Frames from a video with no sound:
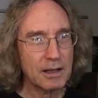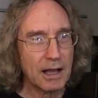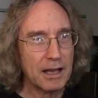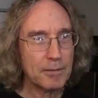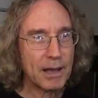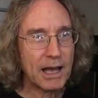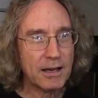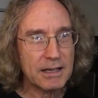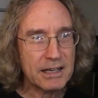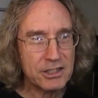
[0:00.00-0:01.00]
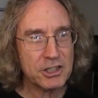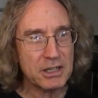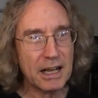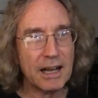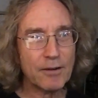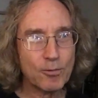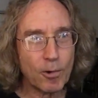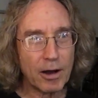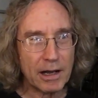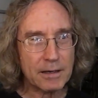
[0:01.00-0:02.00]
and about 1.5 inches
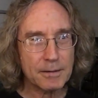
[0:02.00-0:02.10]
wide.